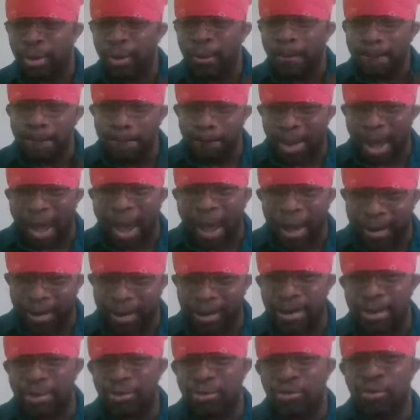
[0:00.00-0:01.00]
back
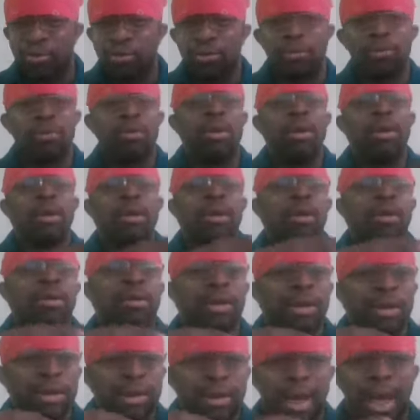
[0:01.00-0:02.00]
into
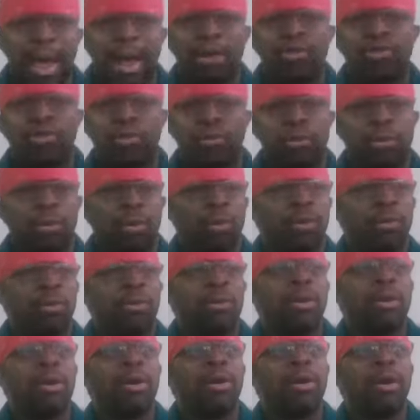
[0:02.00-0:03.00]
the natural
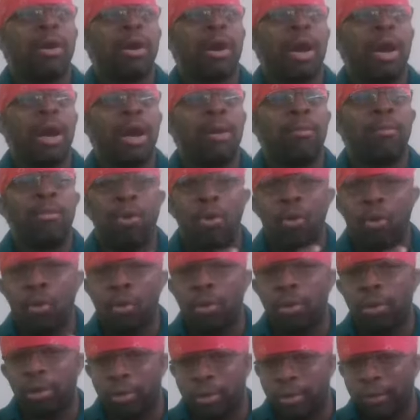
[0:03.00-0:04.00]

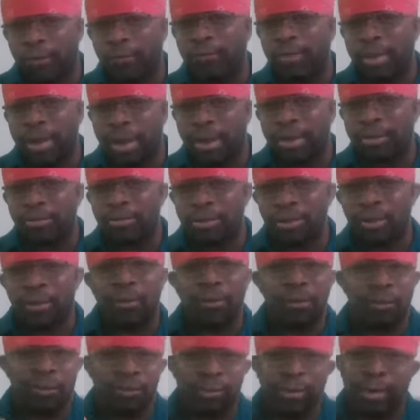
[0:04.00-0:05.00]
order of things.
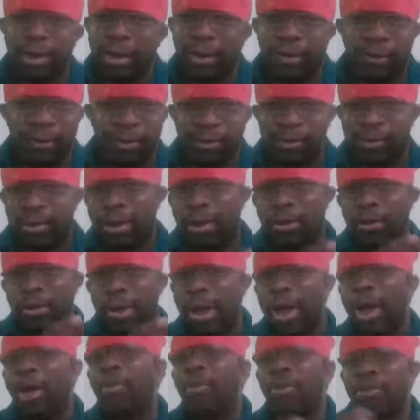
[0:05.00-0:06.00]
So they're
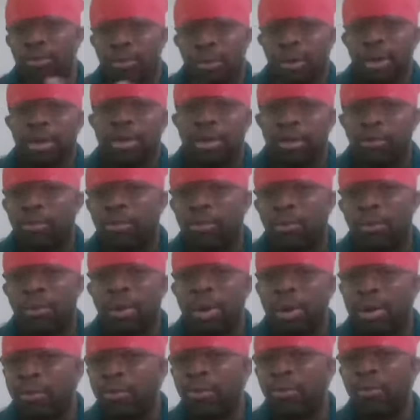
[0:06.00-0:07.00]
albinoid, they're
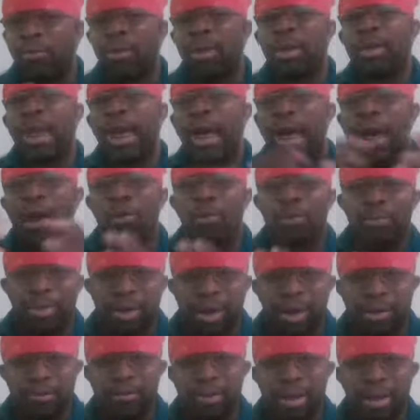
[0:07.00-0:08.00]
born without
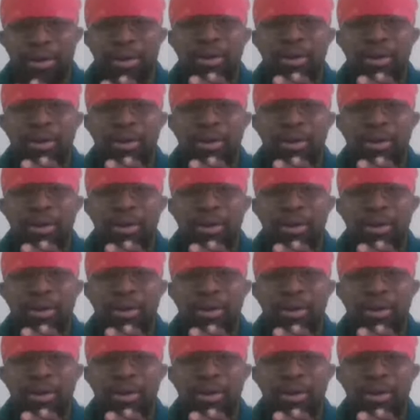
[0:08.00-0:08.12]
pigment